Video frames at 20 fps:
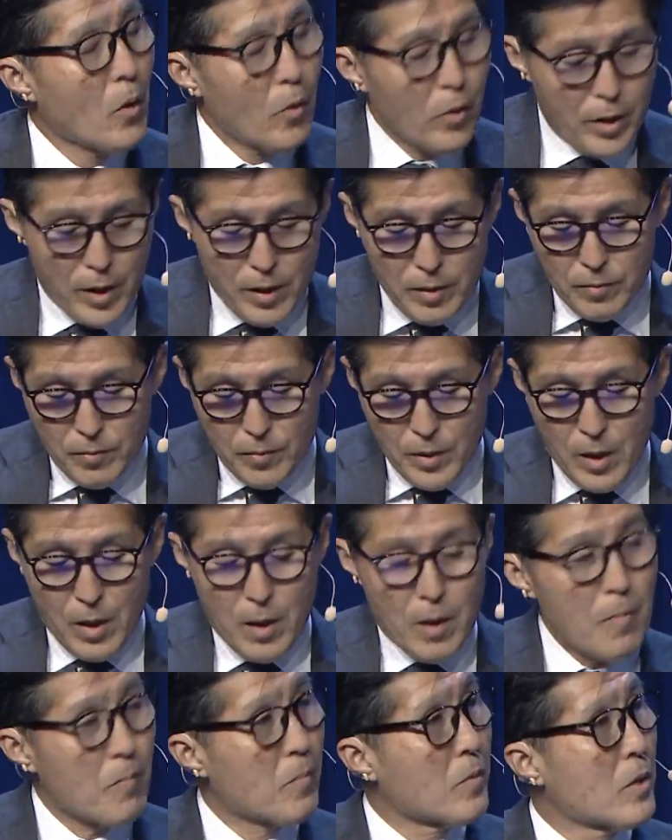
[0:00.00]
Okay.
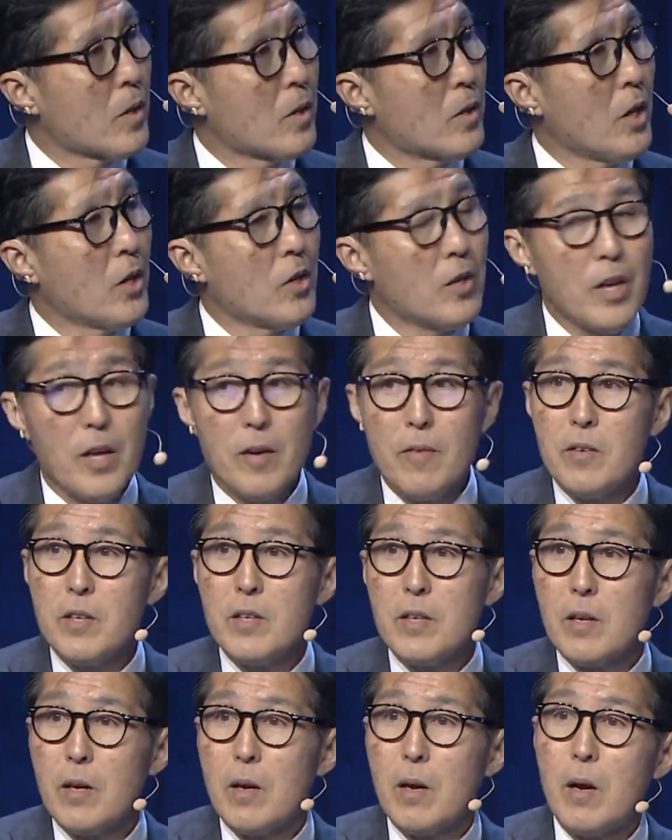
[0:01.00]
Thank you, David.
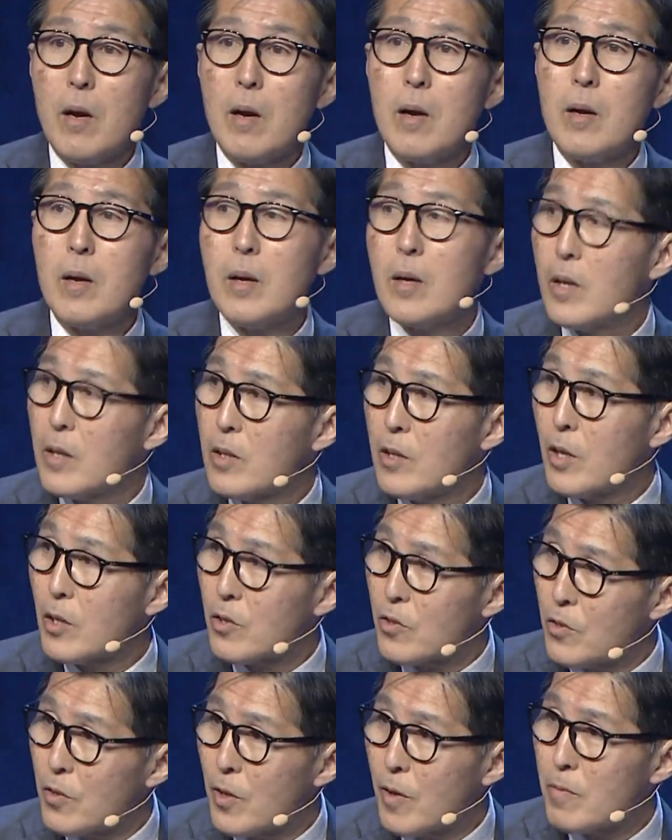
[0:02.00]
Thank
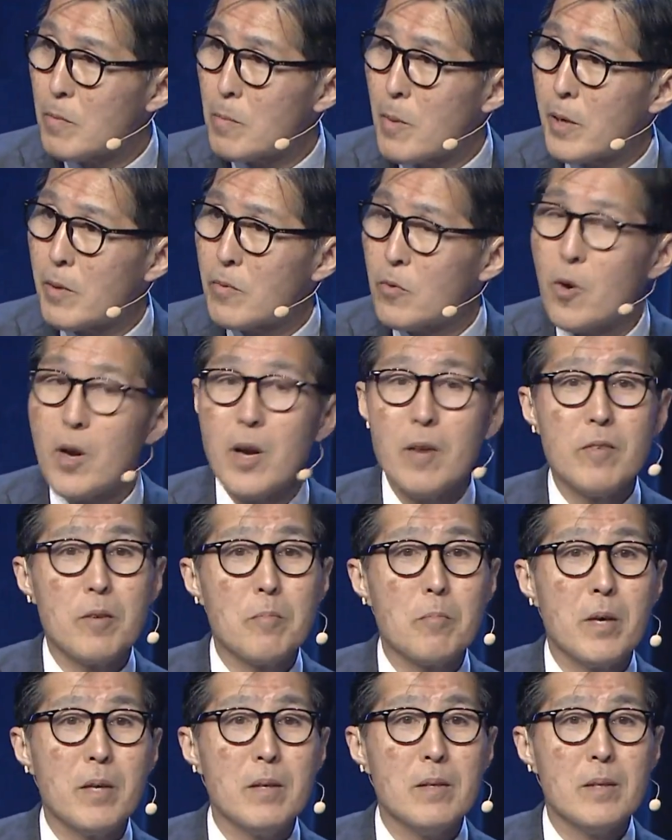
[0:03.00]
you, everybody, for having
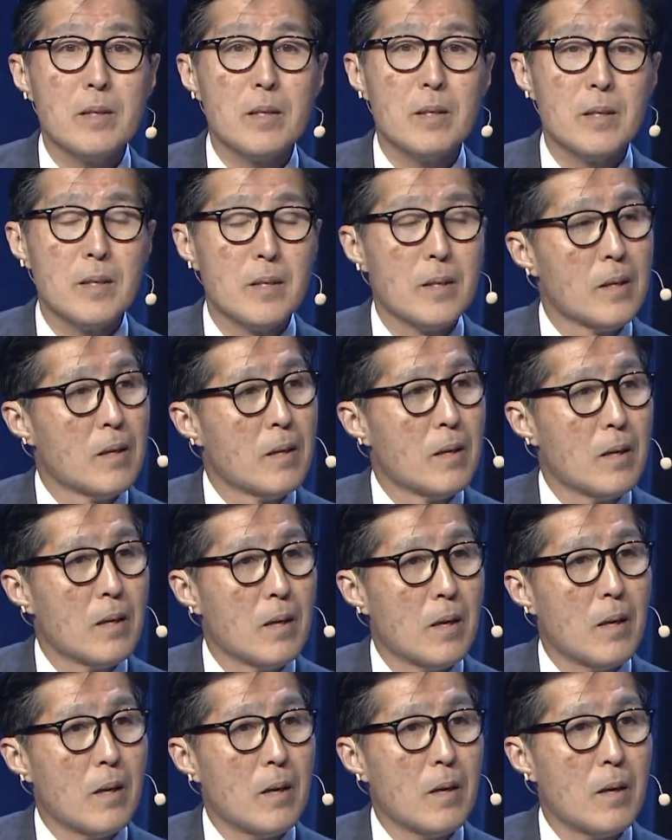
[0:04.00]
me.
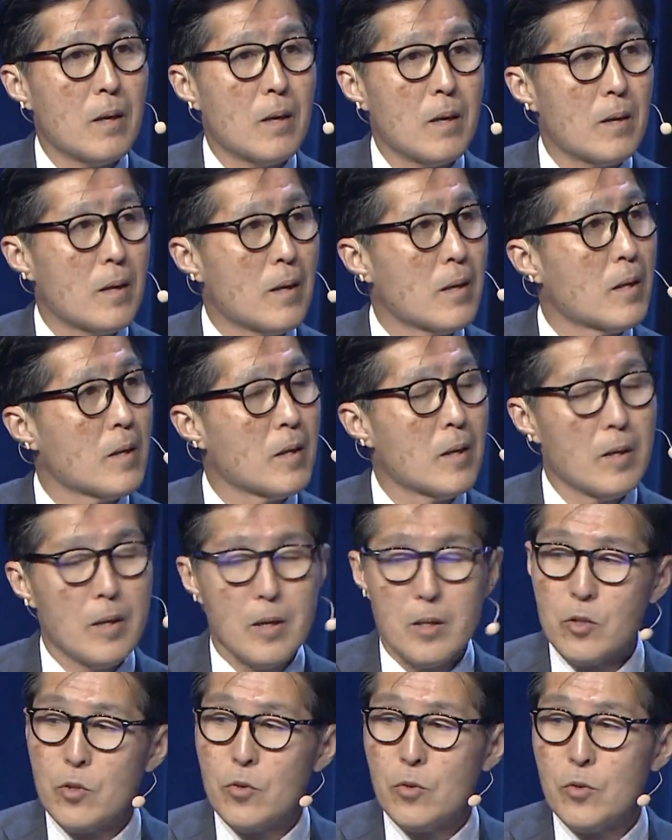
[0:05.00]

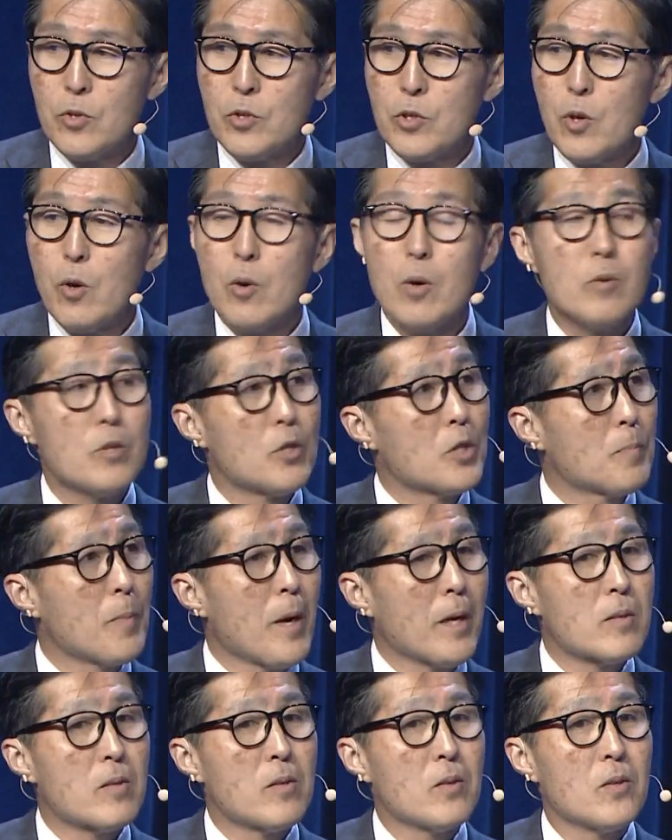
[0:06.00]
To show
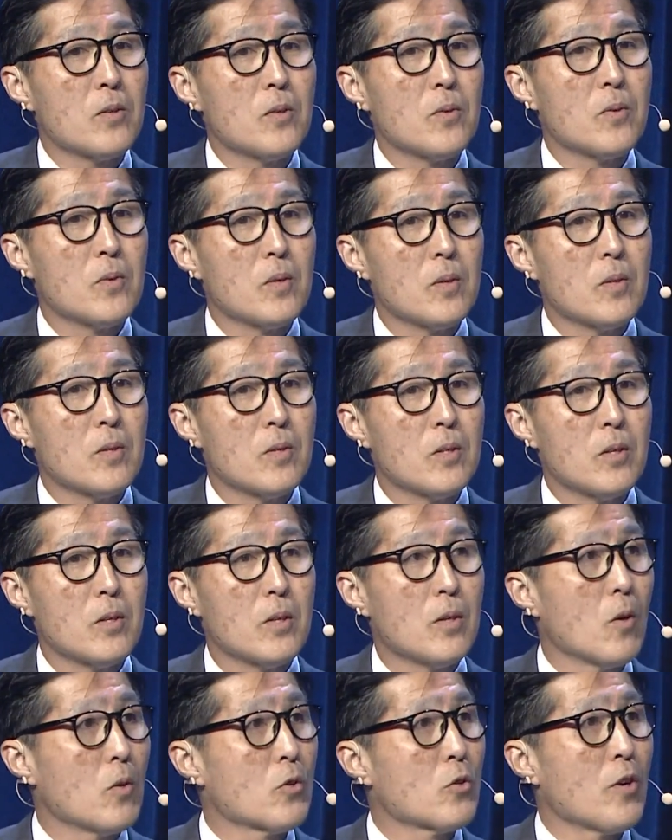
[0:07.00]
respect to
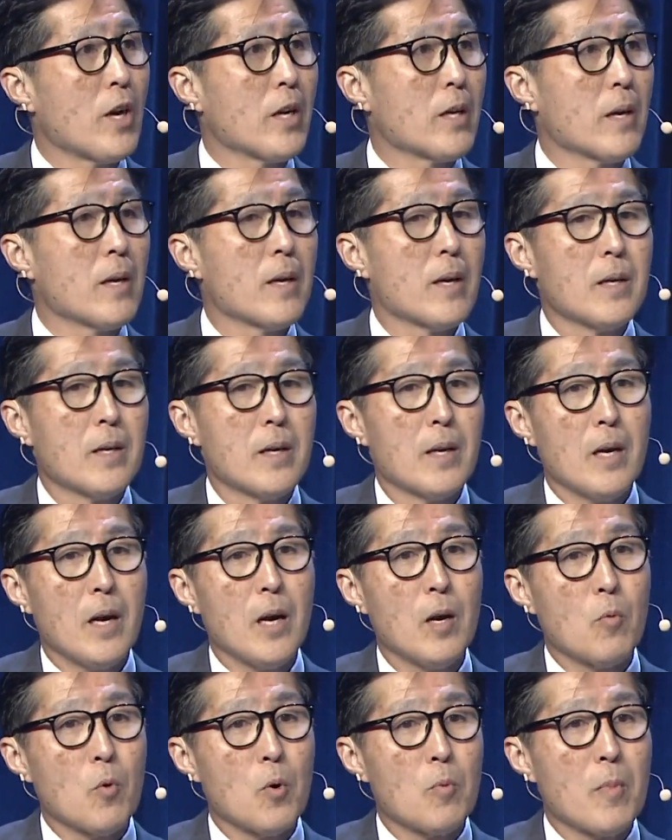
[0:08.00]
Australia,
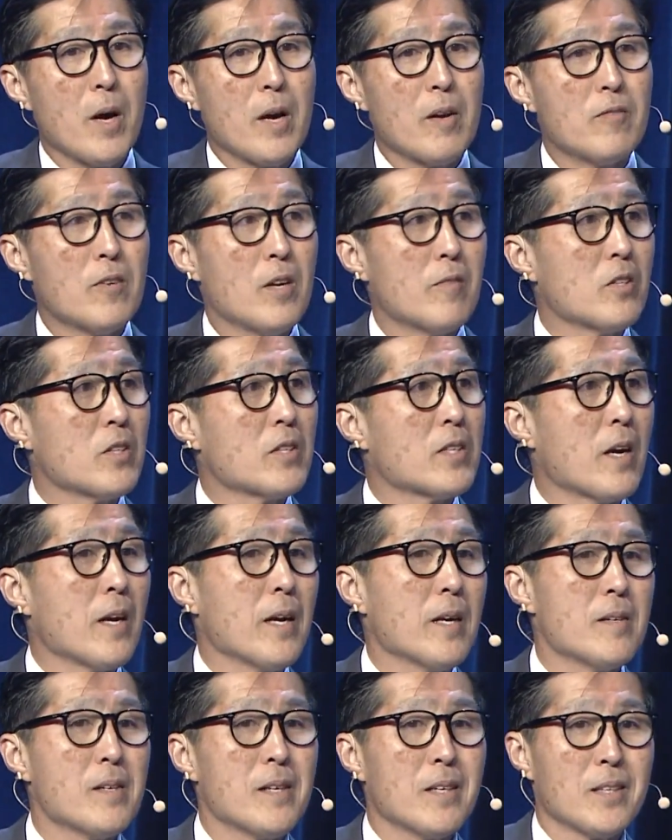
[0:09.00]
I wore my favorite
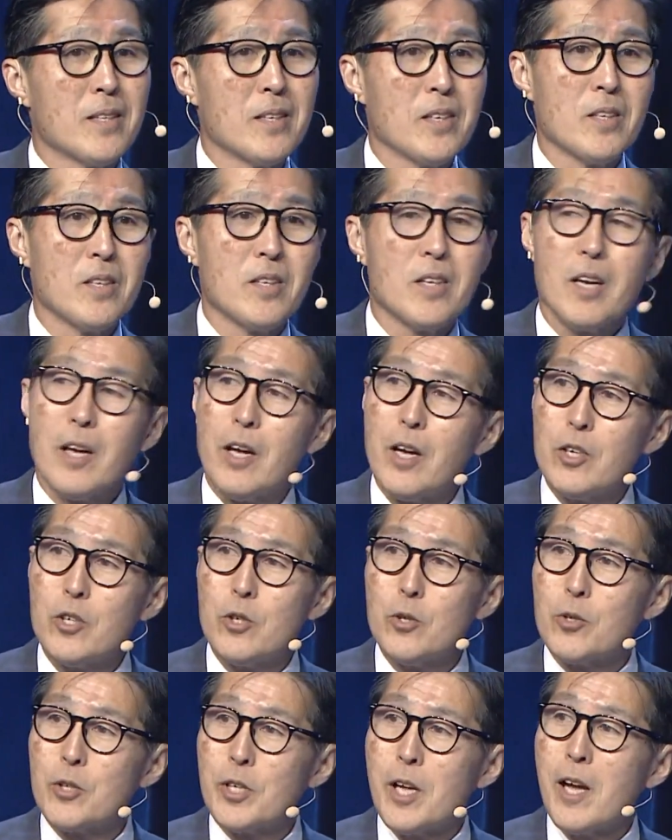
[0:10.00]
tie. I
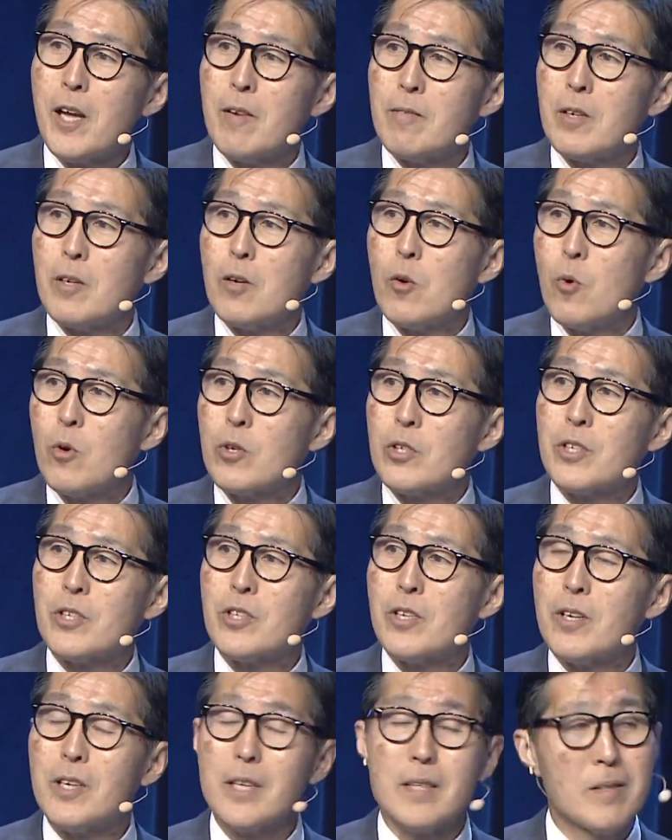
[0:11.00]
usually have horses
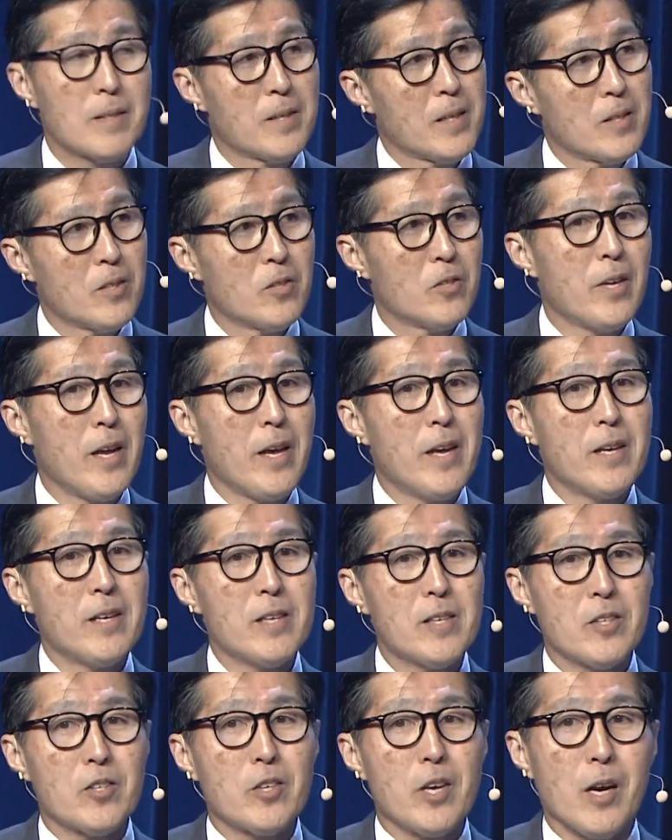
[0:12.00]
on it. Today,
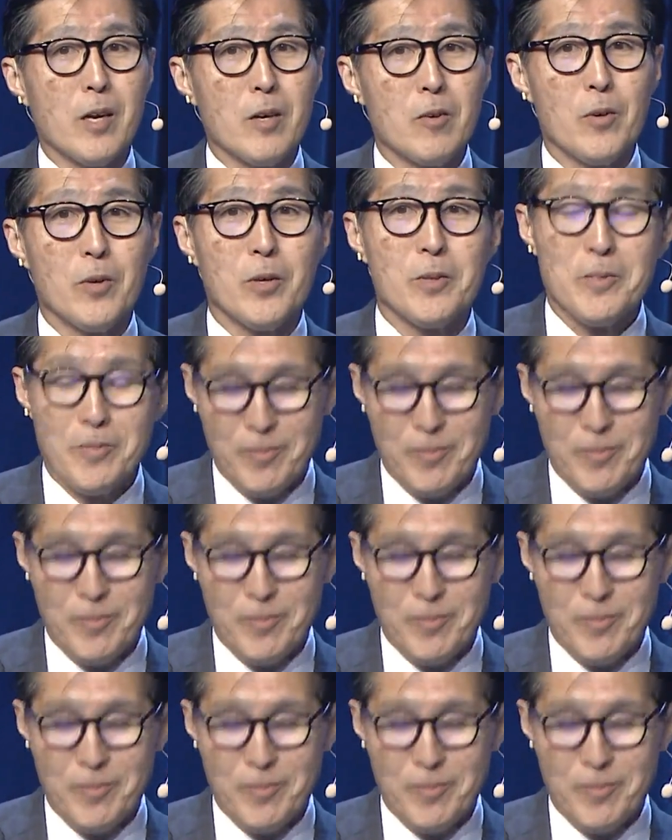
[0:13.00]
it's kangaroo.